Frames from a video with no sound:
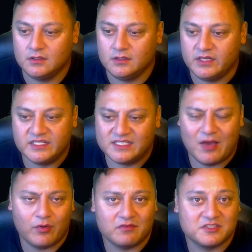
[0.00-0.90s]
Isn't that
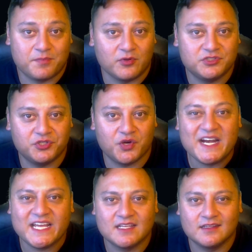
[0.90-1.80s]
what it was supposed to do
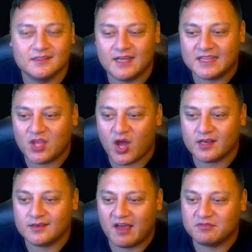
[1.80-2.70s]
already? I
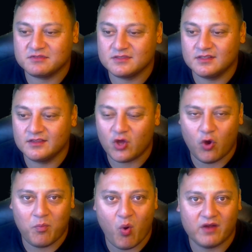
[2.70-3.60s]
thought that was the
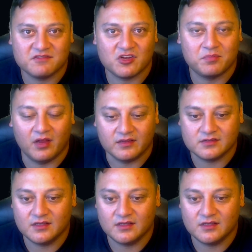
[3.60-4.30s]
whole point of surplus.